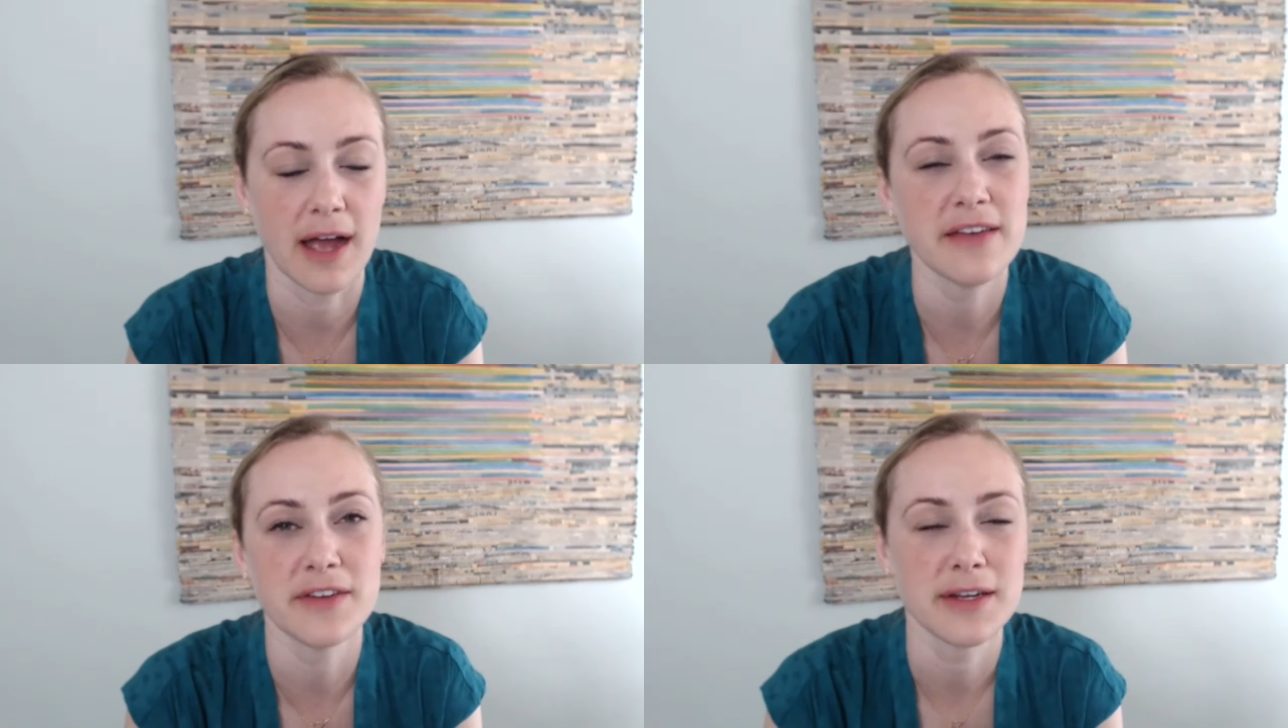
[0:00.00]

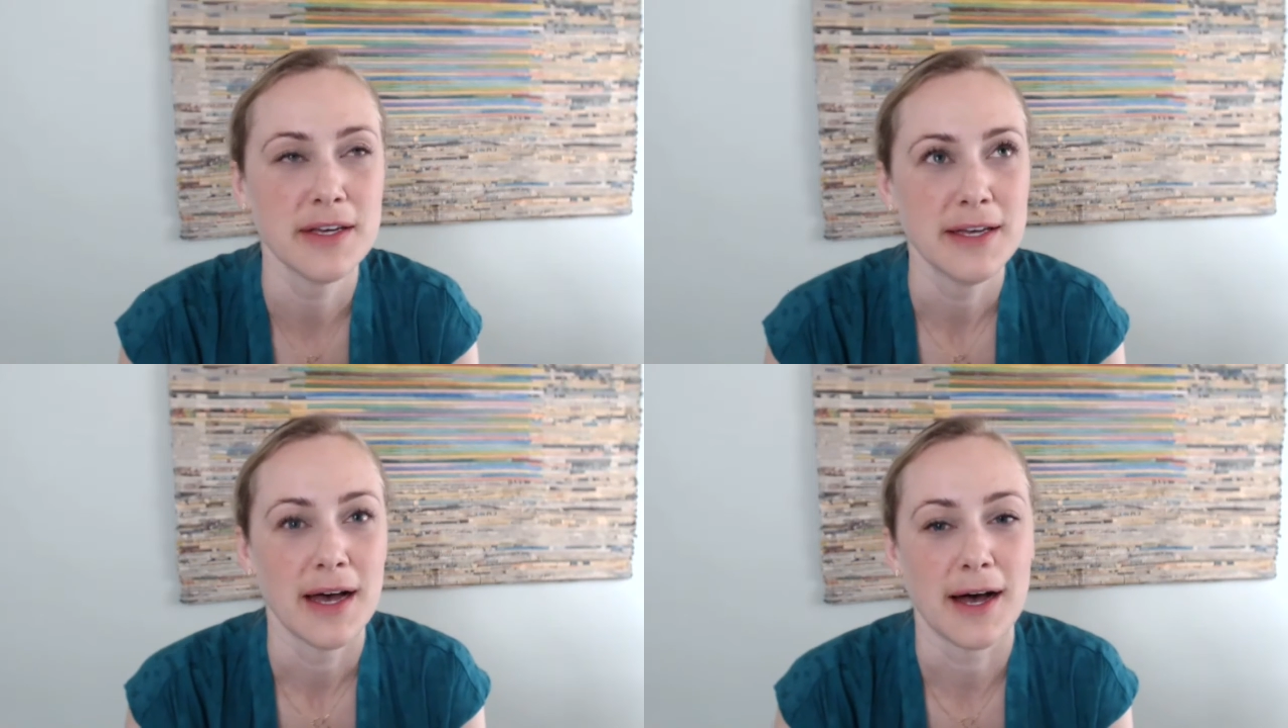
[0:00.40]
I even,
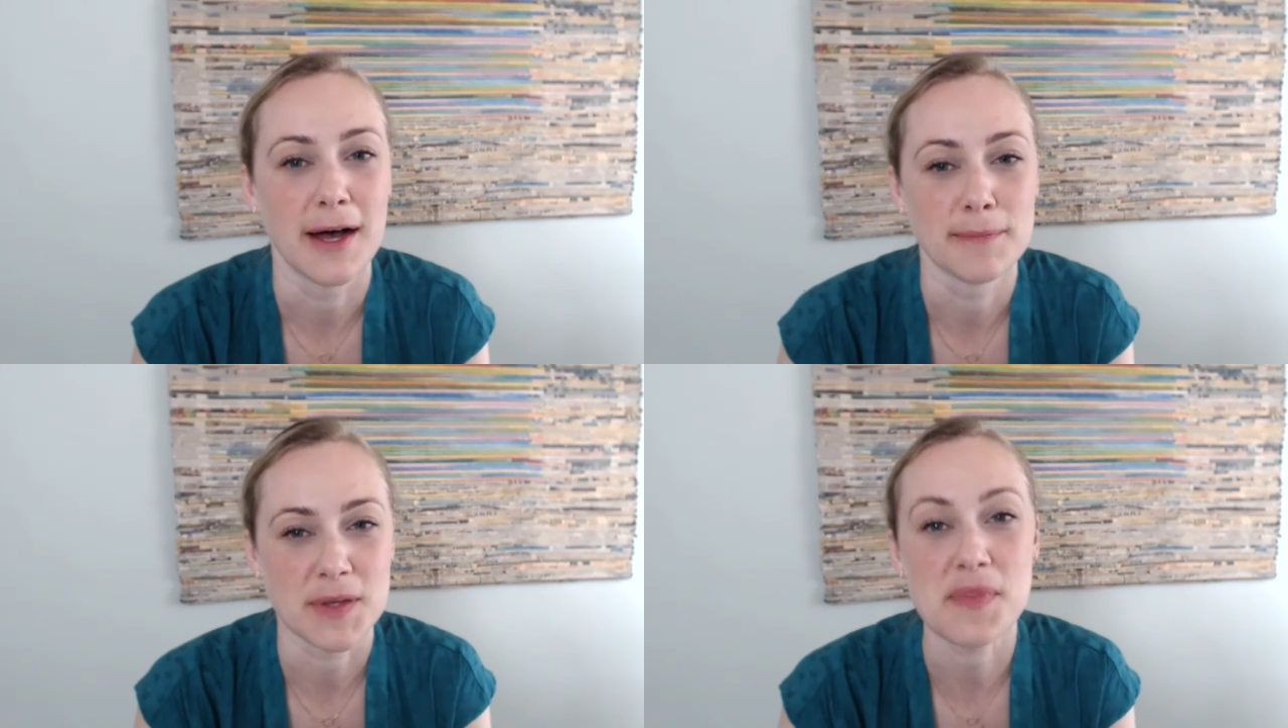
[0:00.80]

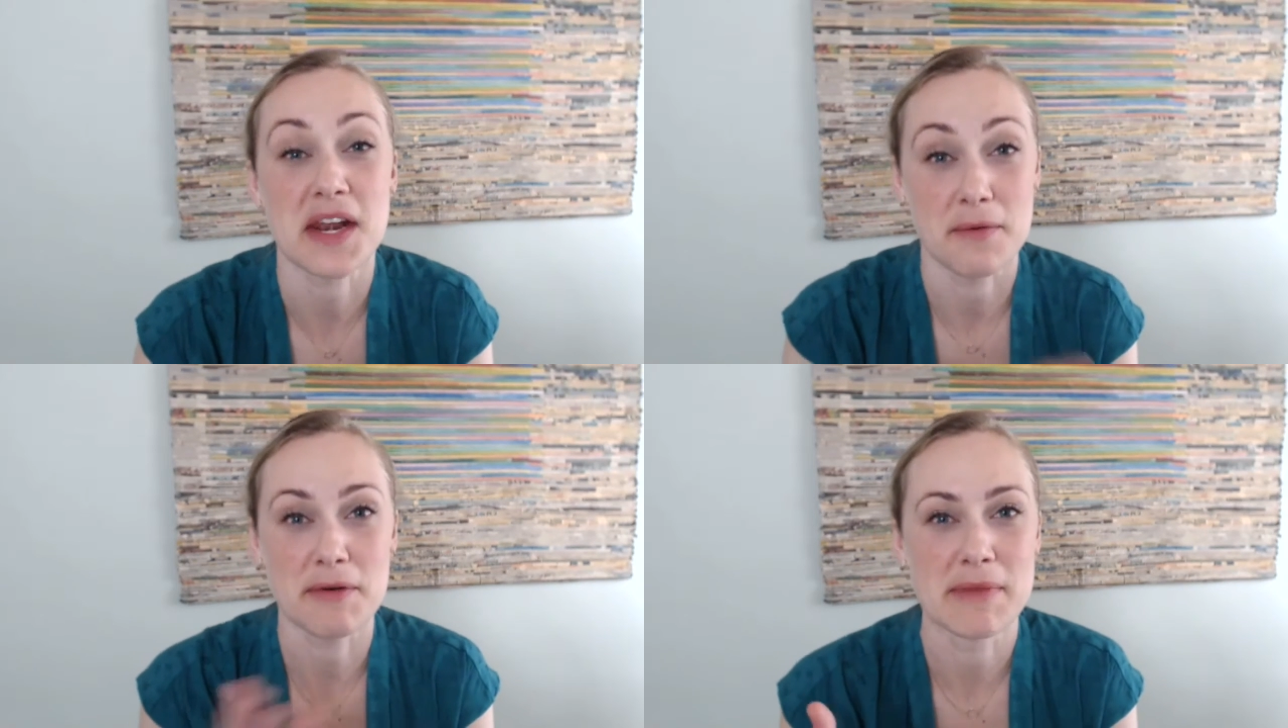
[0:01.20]
um,
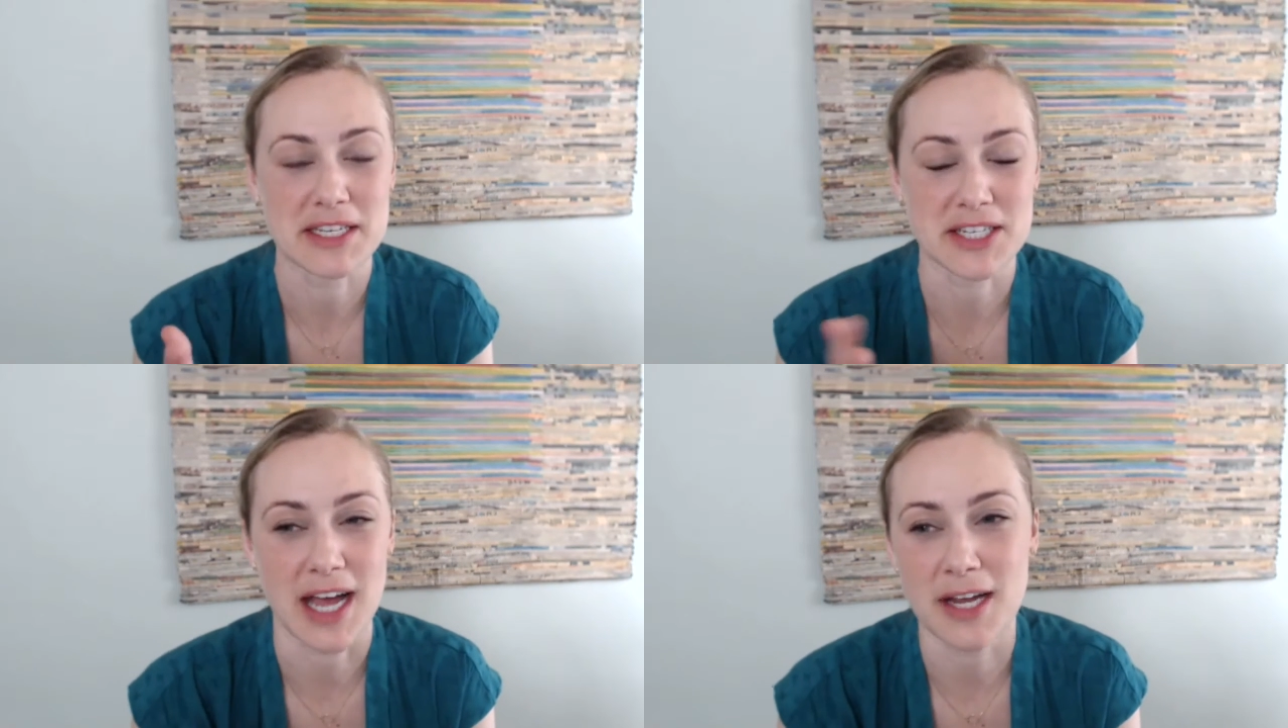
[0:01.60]
something I will mention,